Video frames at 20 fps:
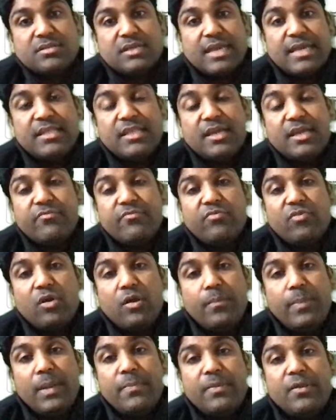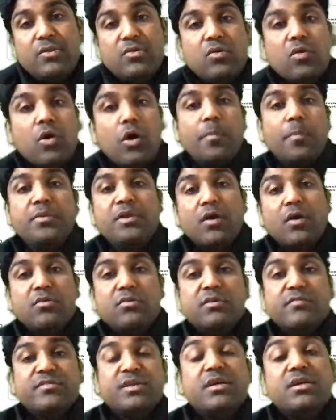and they want people to opt
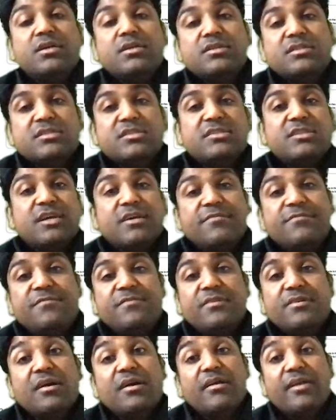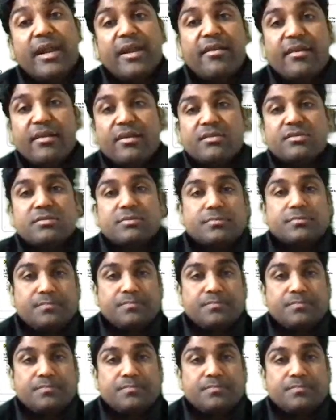out of the stuff rat race.